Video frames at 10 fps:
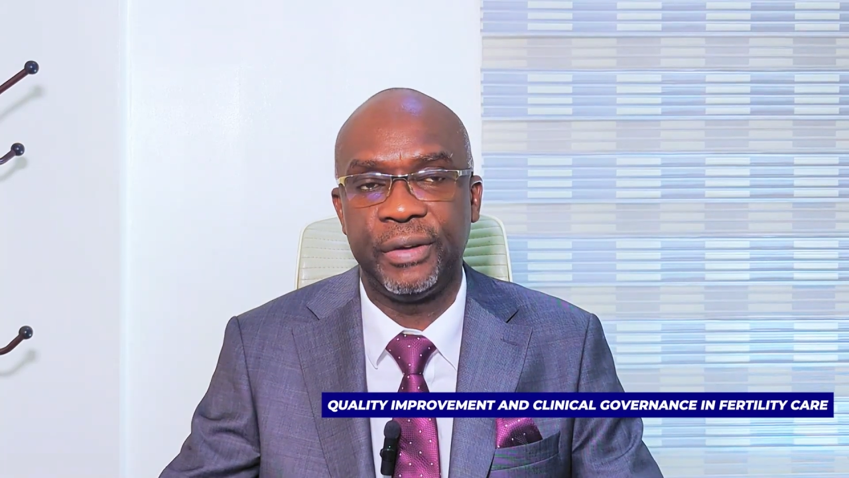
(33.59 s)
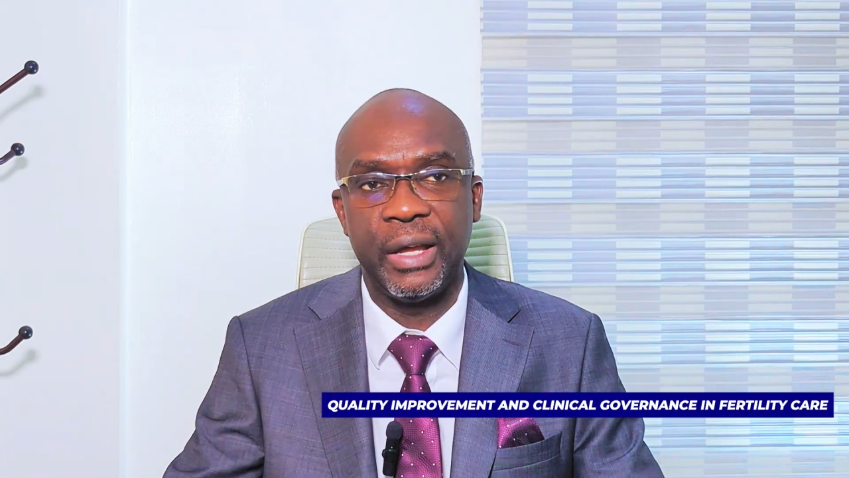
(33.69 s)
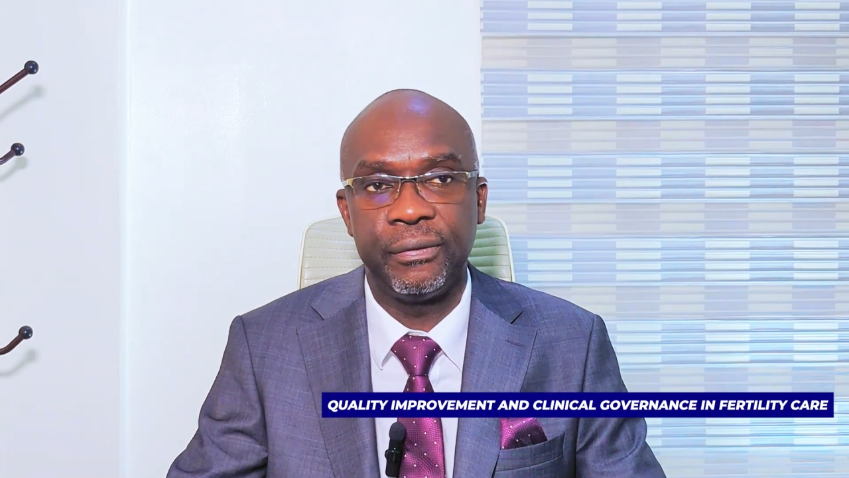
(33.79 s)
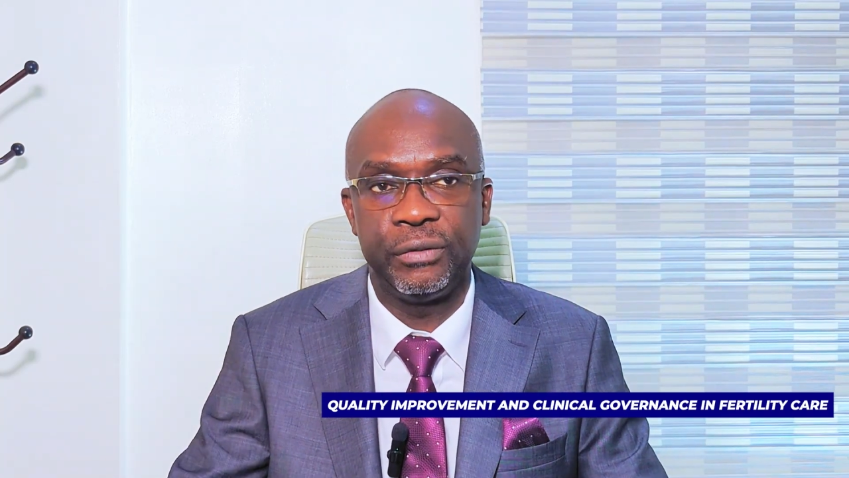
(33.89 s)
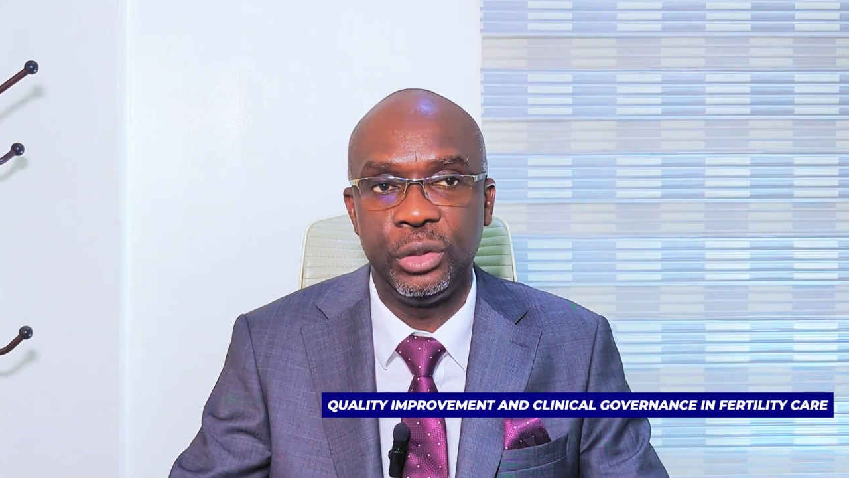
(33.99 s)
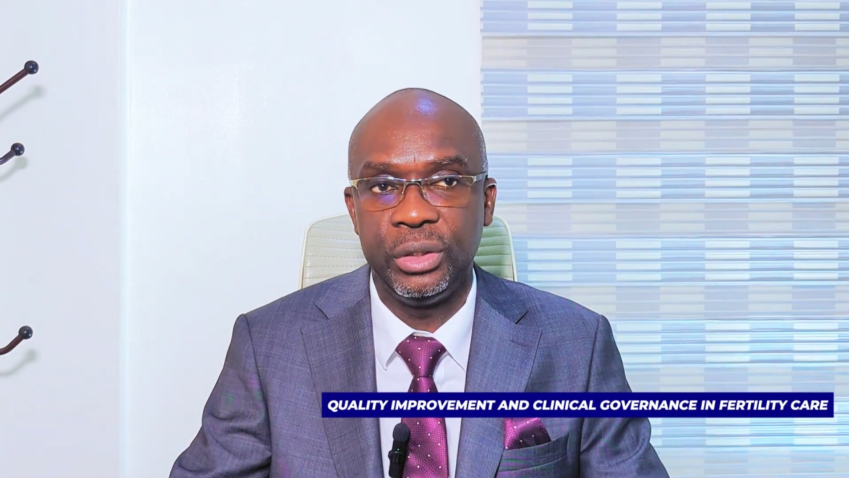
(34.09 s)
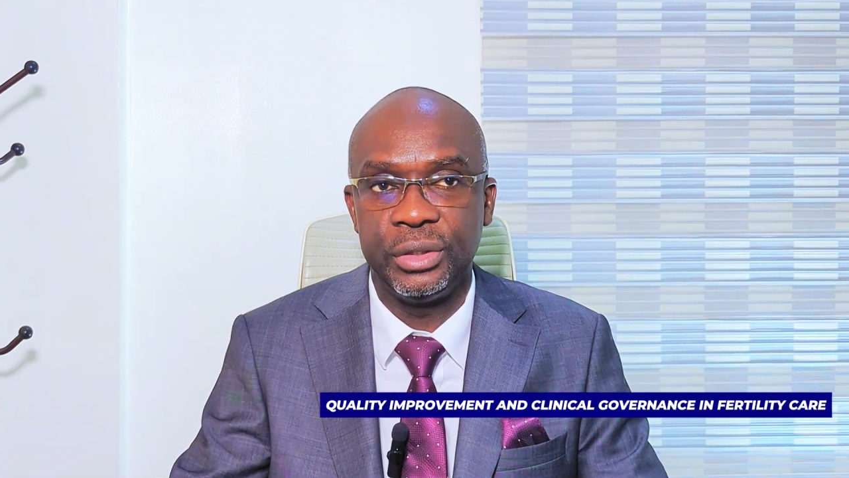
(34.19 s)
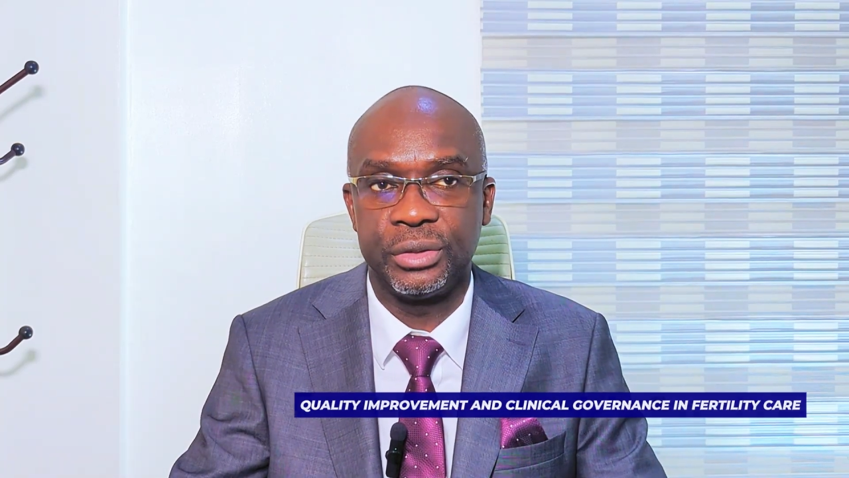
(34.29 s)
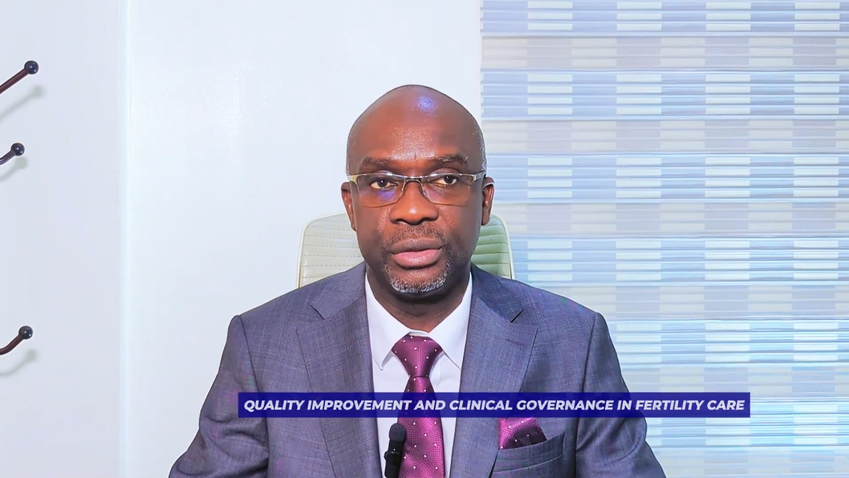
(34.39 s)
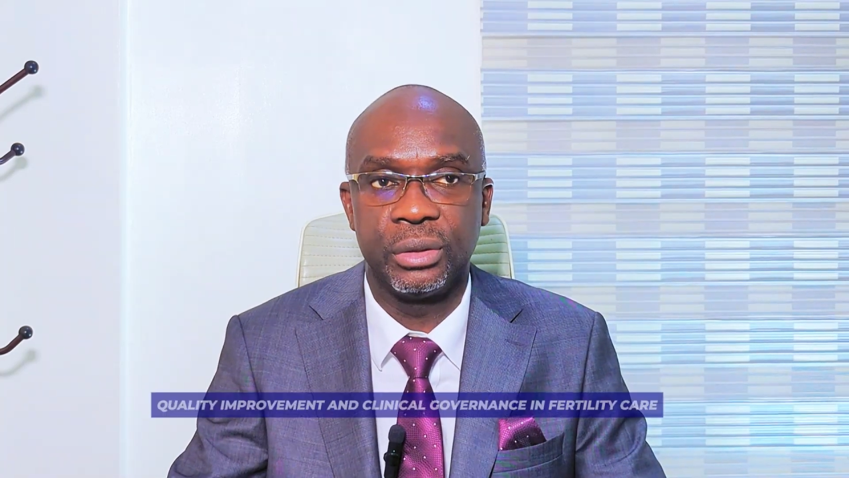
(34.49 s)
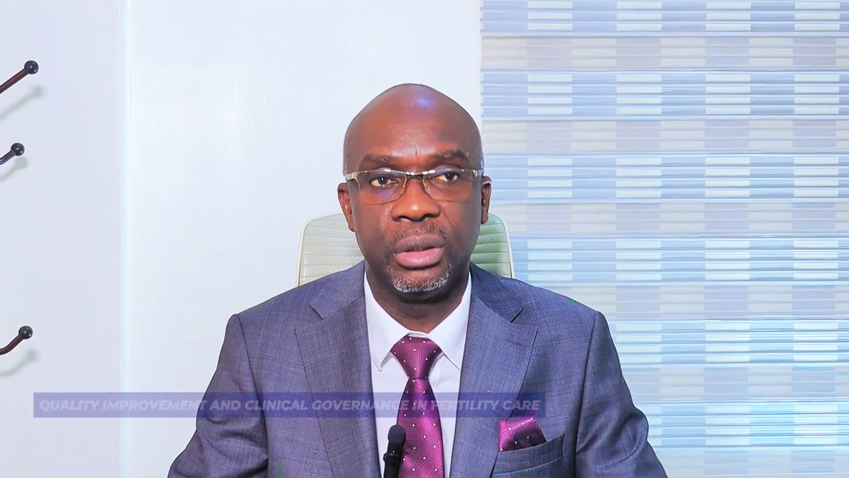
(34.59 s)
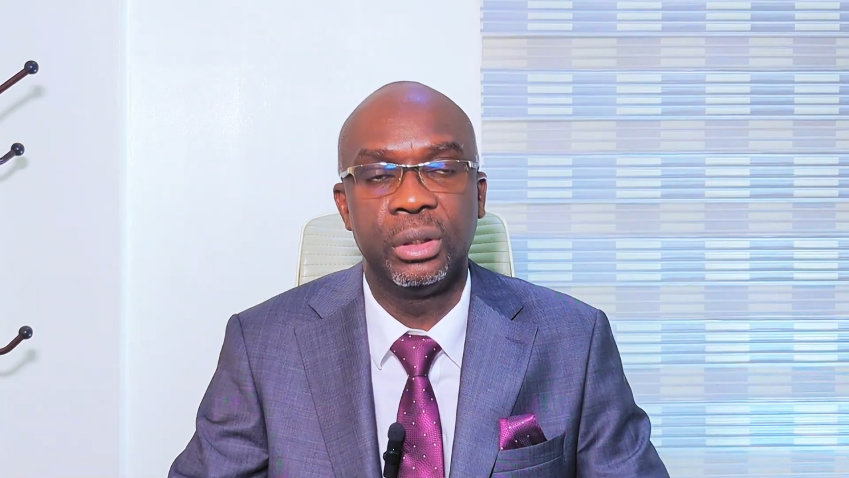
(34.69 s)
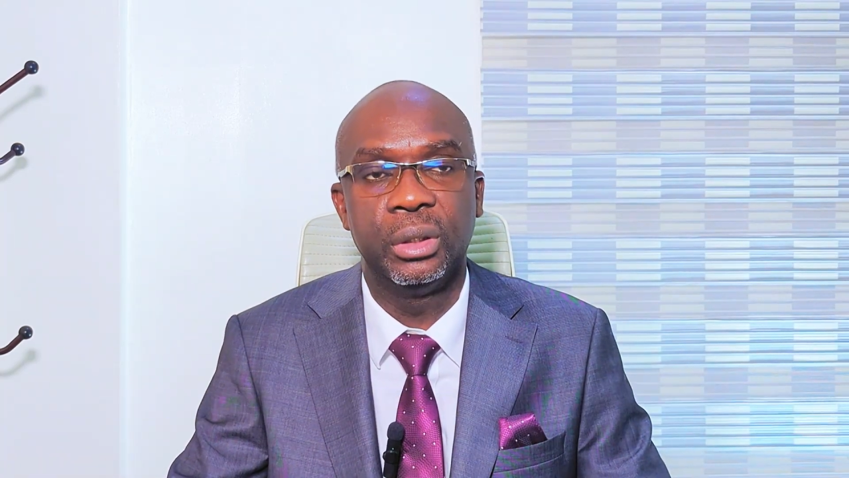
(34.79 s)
5 units.